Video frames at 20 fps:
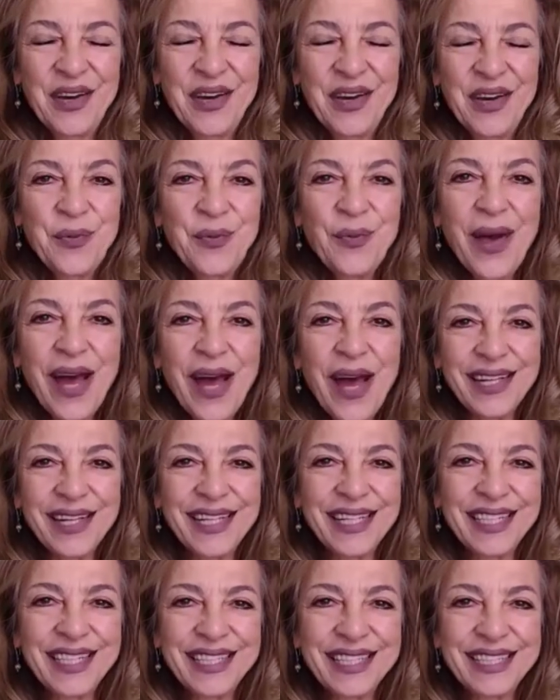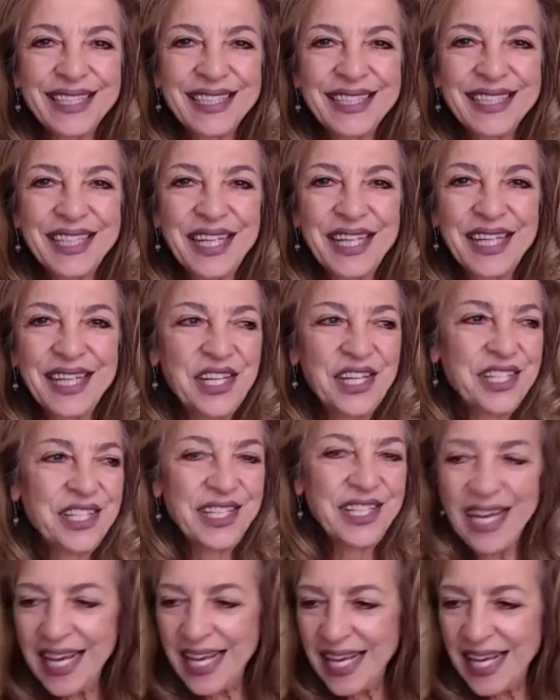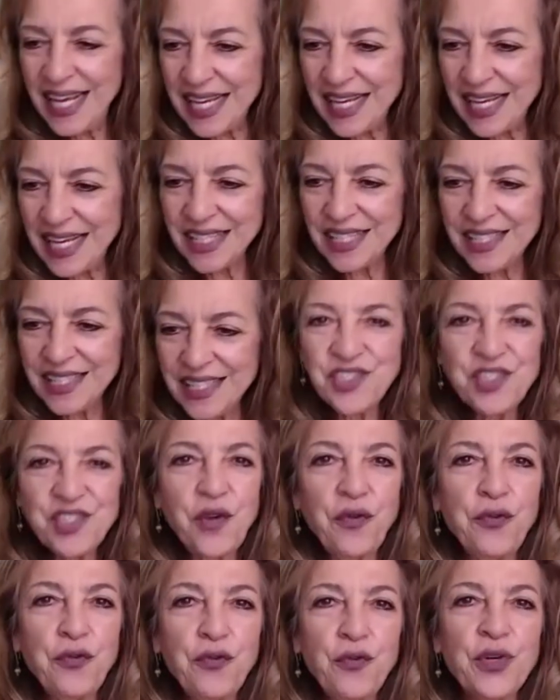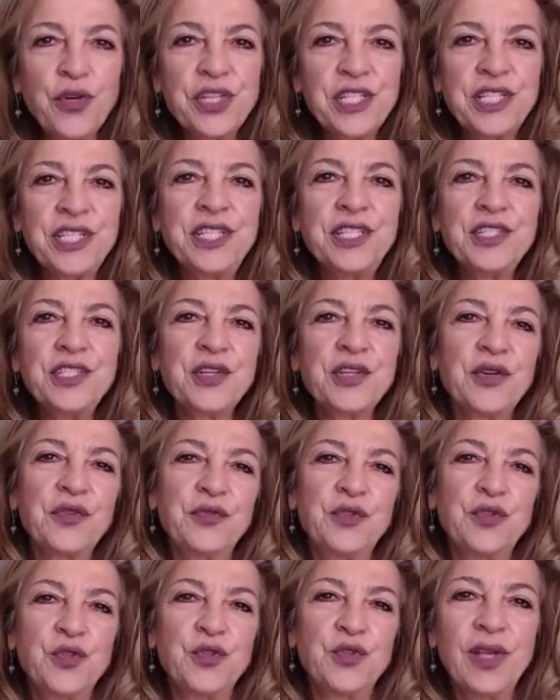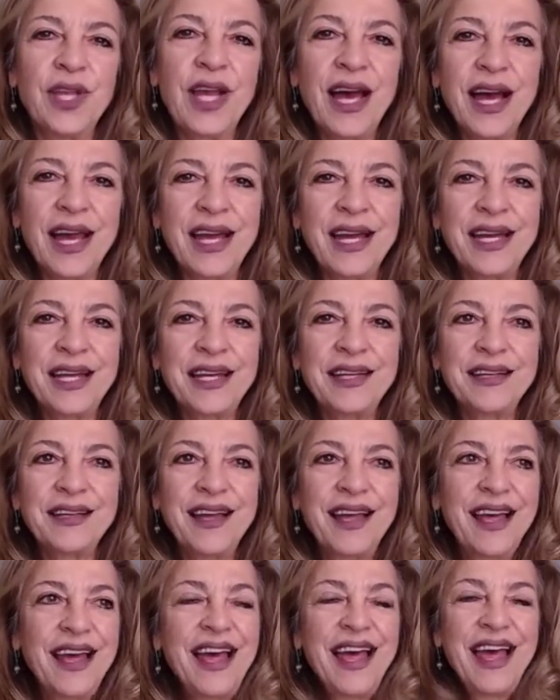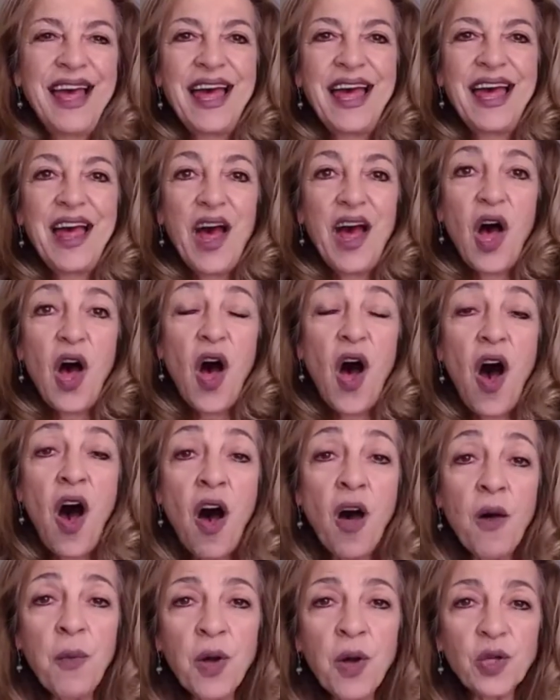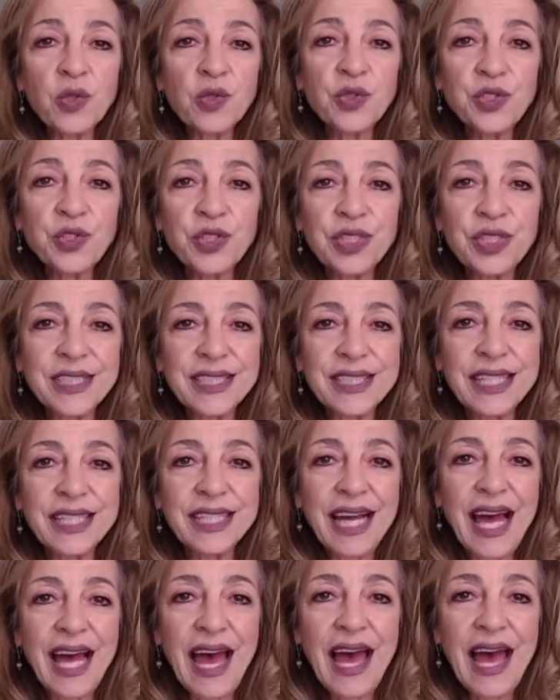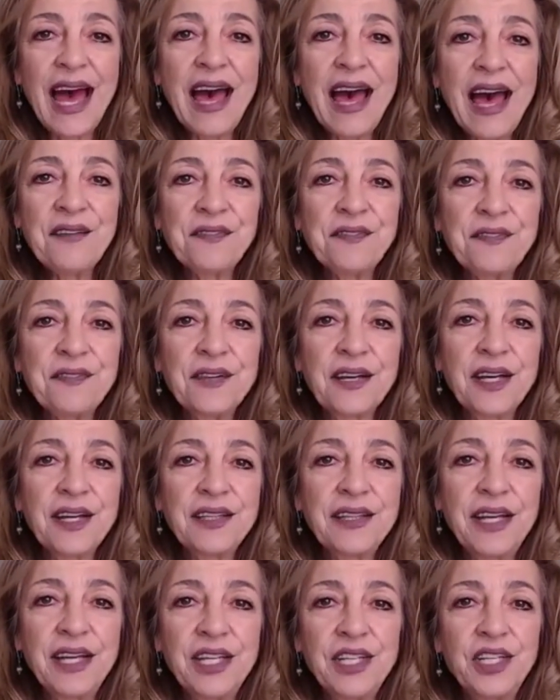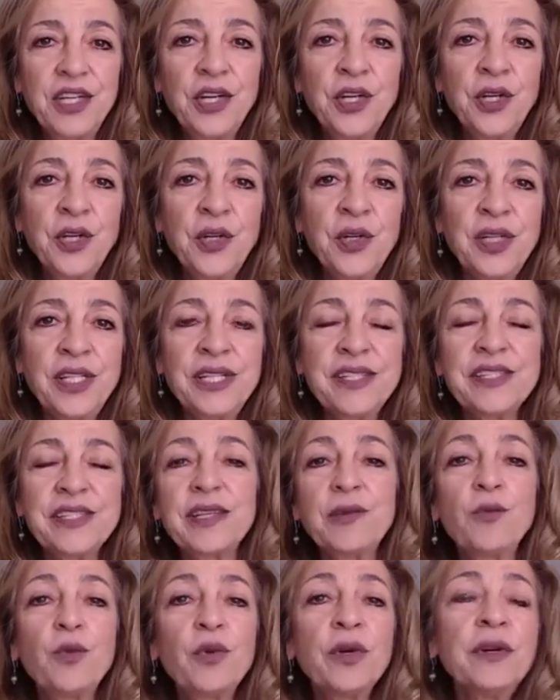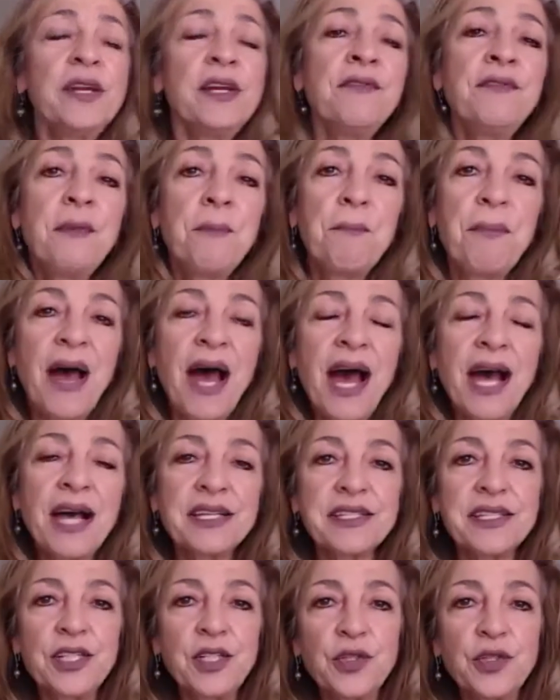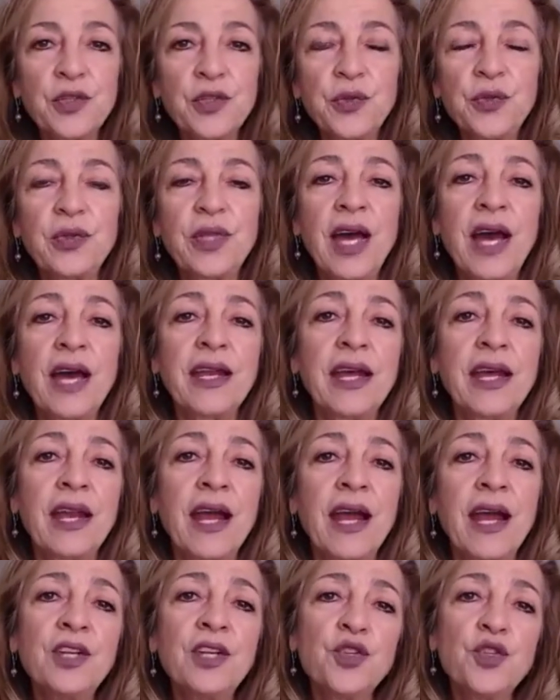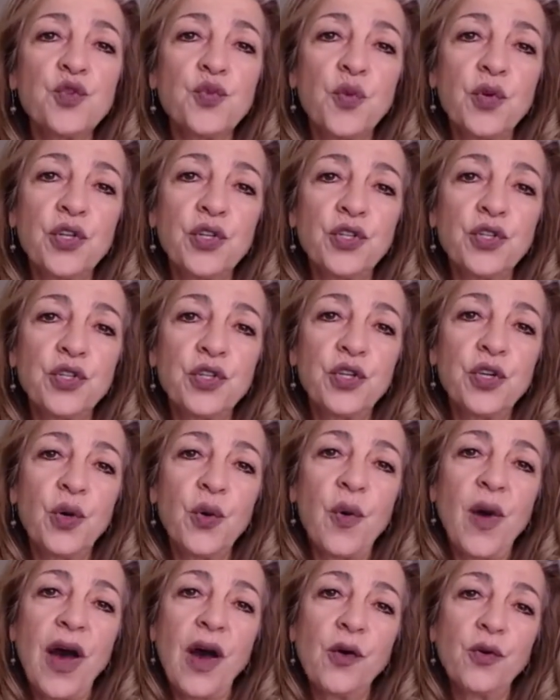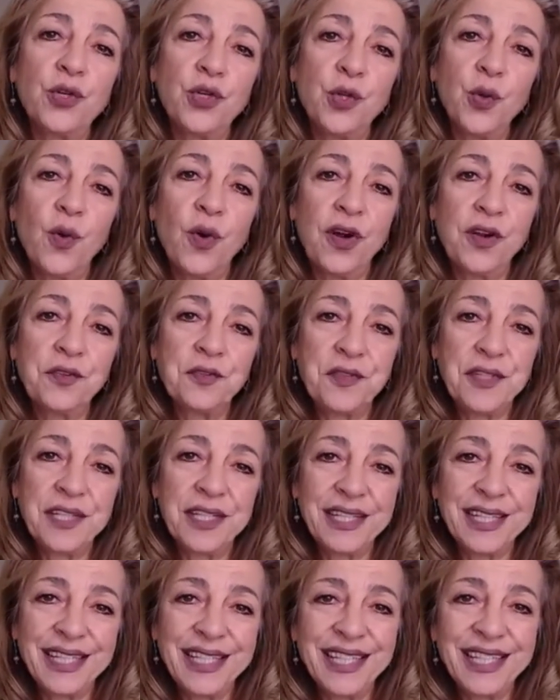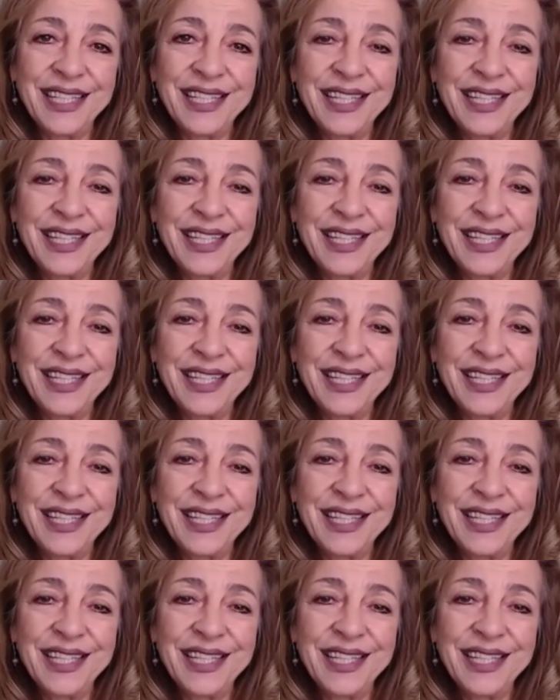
Well, today is the 14th of July. Almost half the year is, we're even passing through that. And I just wanted to know how you are feeling.